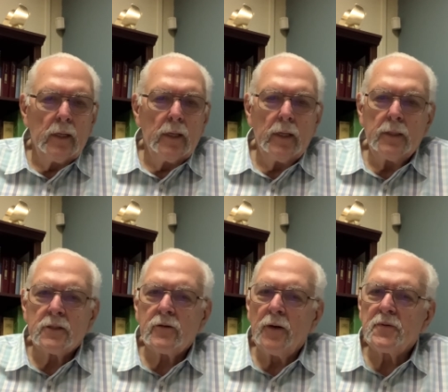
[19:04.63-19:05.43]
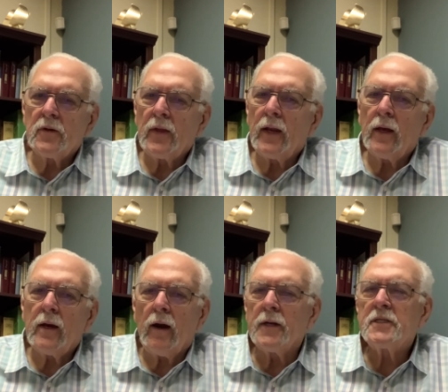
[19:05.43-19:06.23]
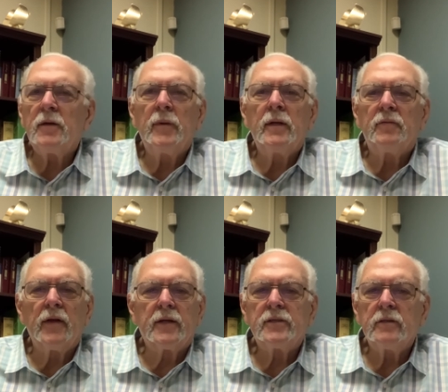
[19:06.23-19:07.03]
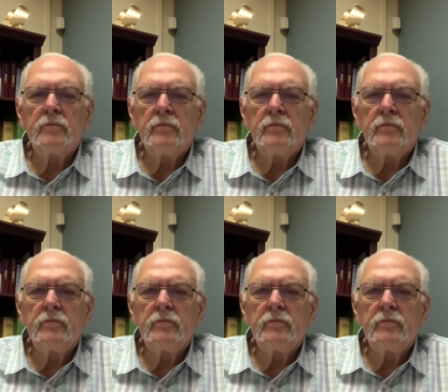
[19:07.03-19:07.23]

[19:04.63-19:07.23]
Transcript: in Scripture that it cost him in affliction.